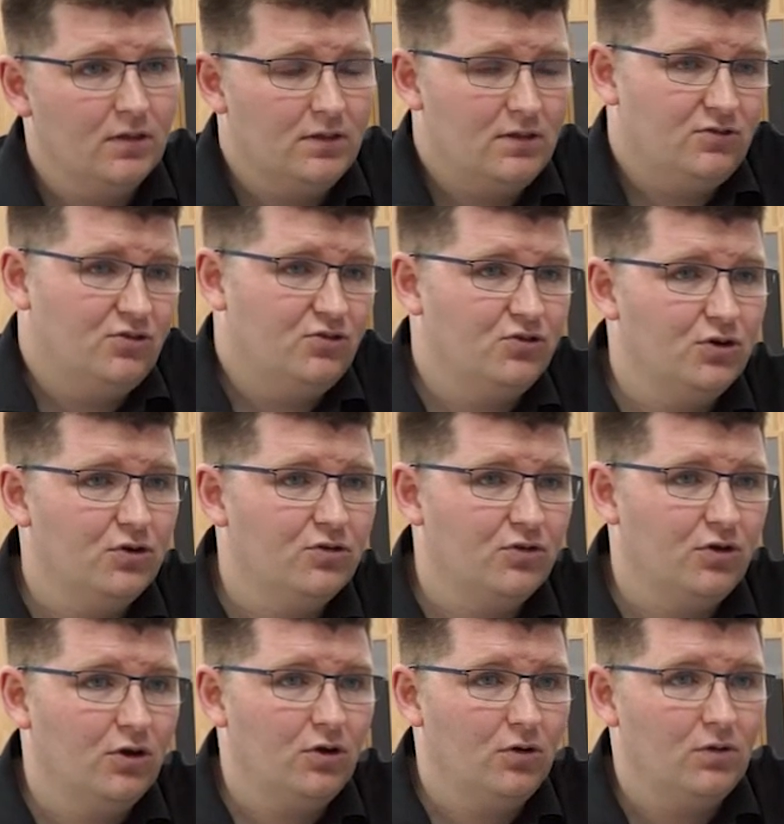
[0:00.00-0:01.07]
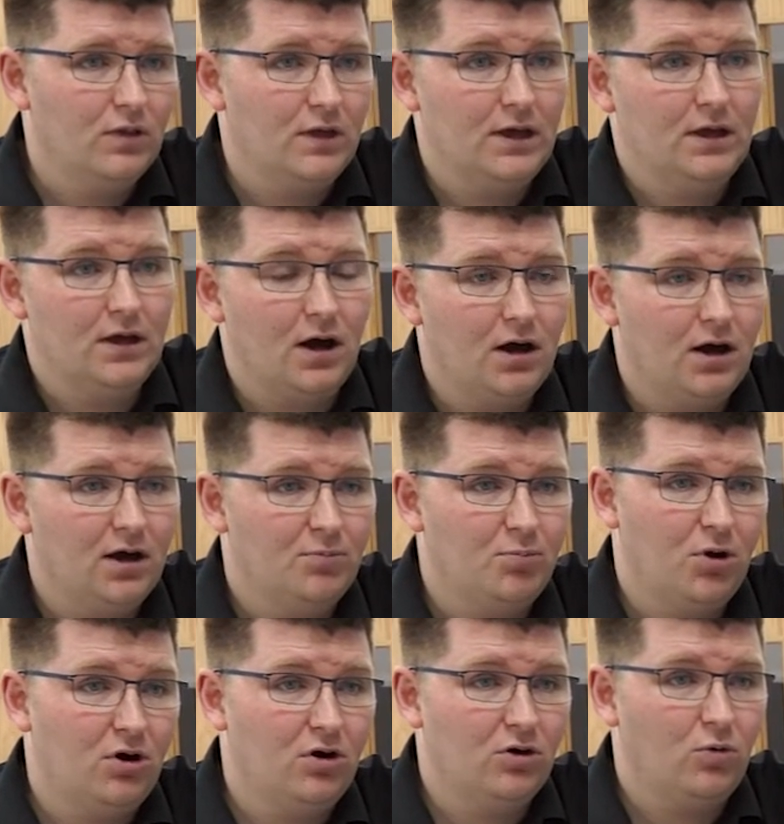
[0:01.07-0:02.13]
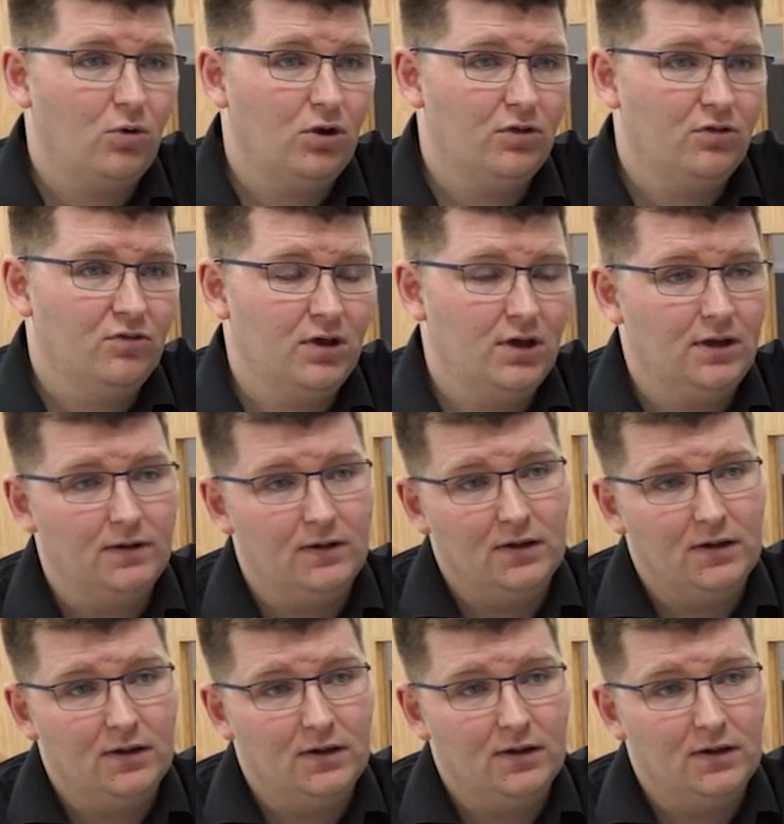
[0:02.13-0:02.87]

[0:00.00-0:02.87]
This is due to the high part quality,